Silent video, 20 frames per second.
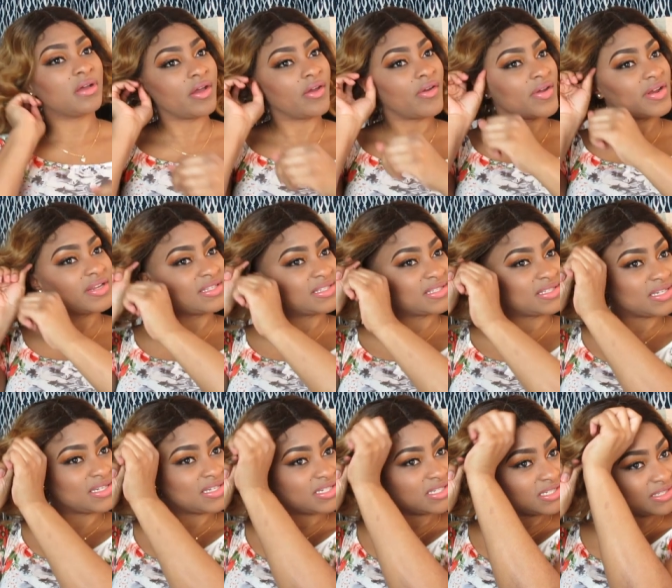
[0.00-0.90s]
I already
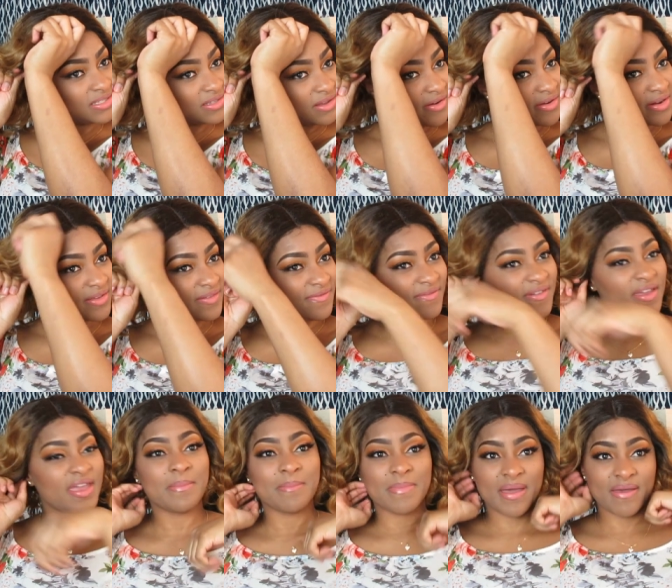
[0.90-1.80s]
see she's already
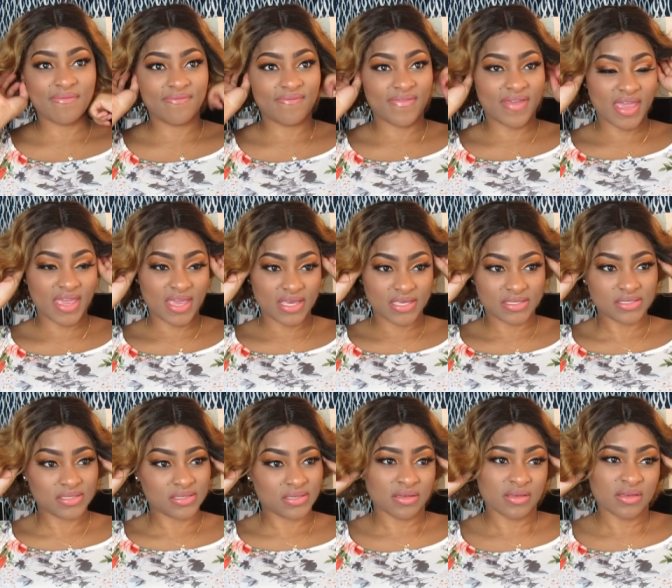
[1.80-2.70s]
fitting my
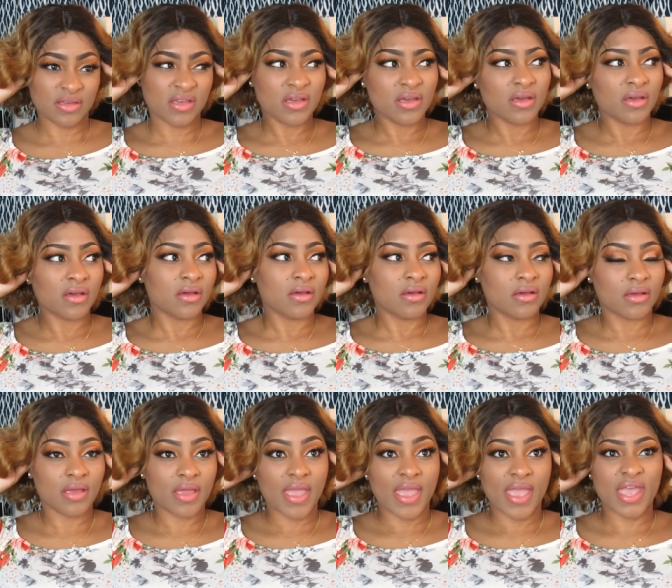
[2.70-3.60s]
face.
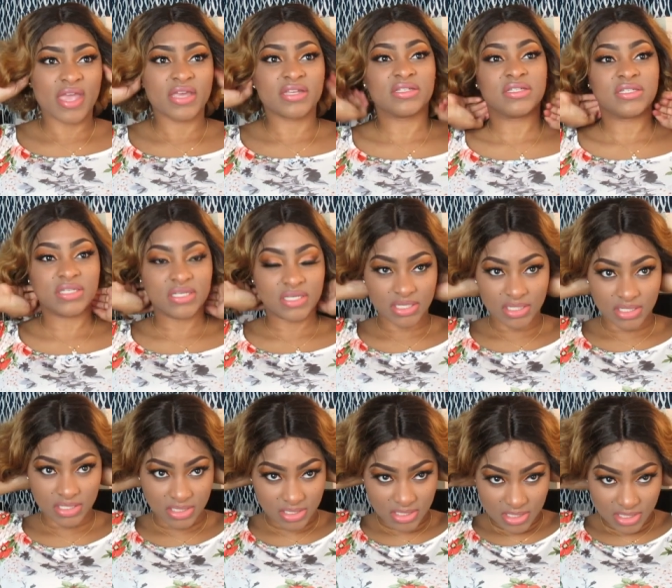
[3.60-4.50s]
And
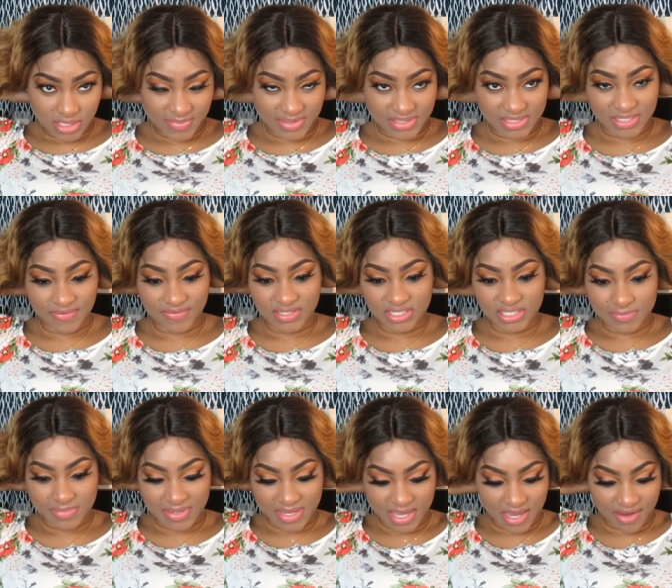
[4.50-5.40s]
she, let me see if she's
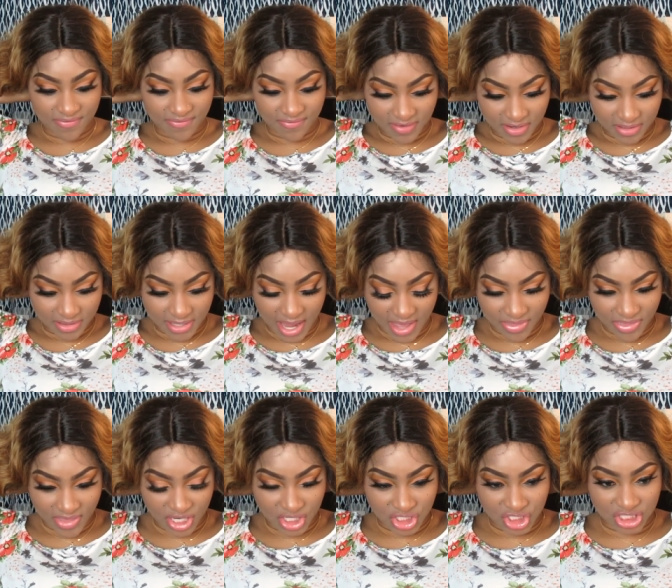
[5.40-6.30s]
big head friendly. I
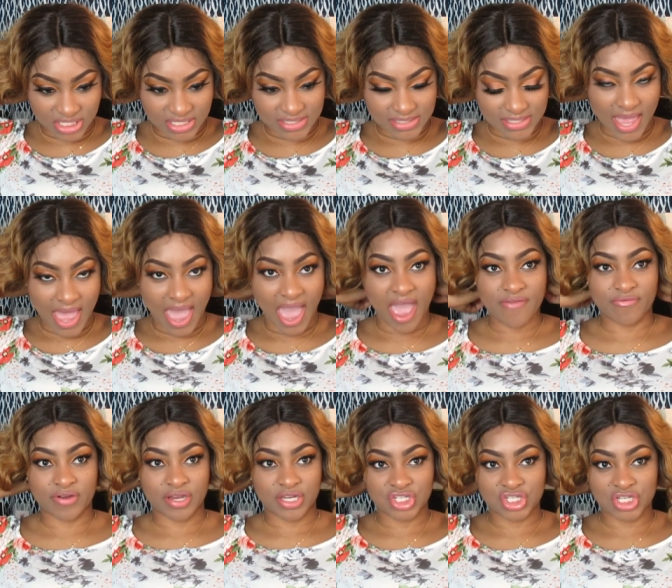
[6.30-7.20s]
think she's
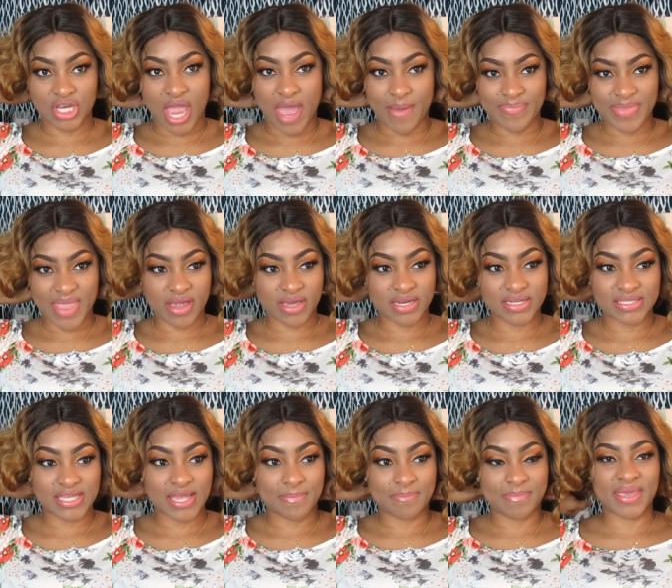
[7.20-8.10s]
average. I'm not going to
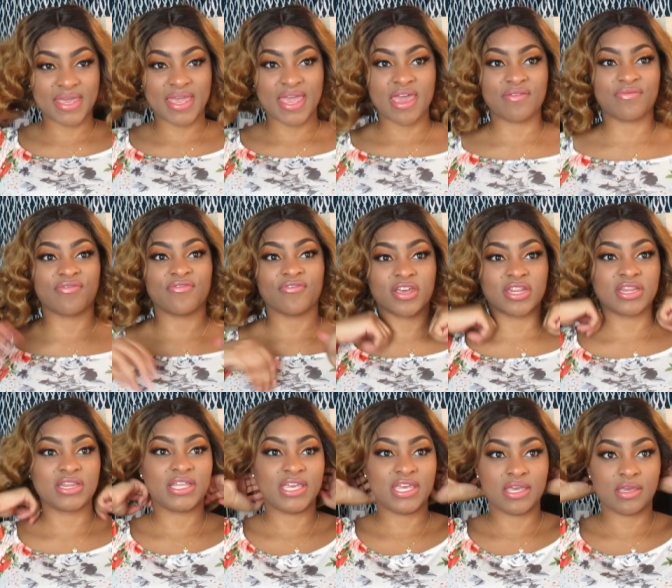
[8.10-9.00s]
say big head
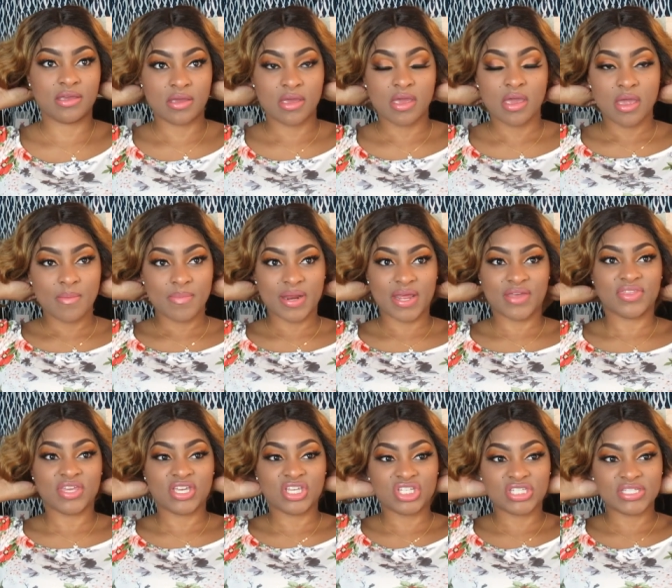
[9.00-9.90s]
friendly, but I
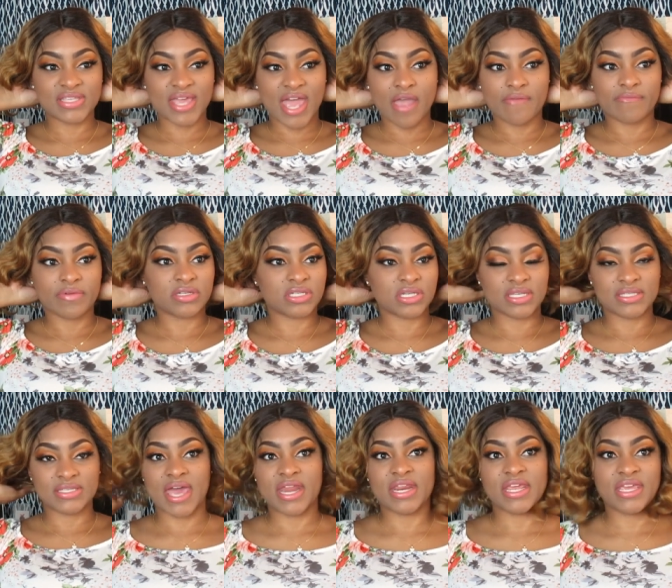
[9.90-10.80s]
think she's average
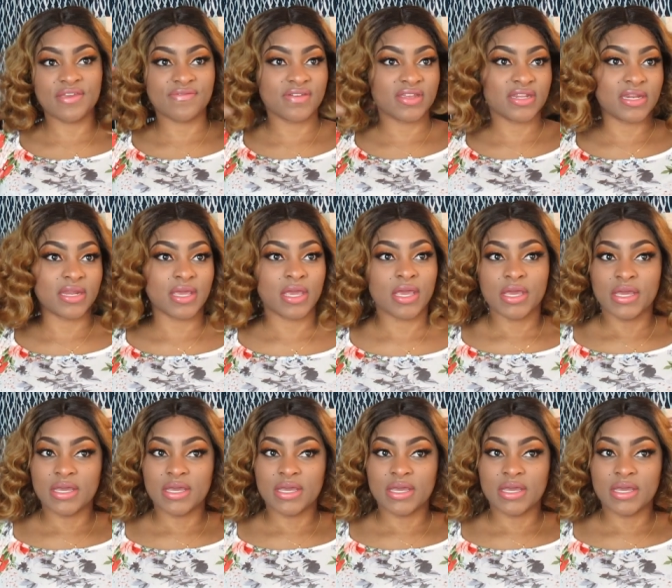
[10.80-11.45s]
because I didn't even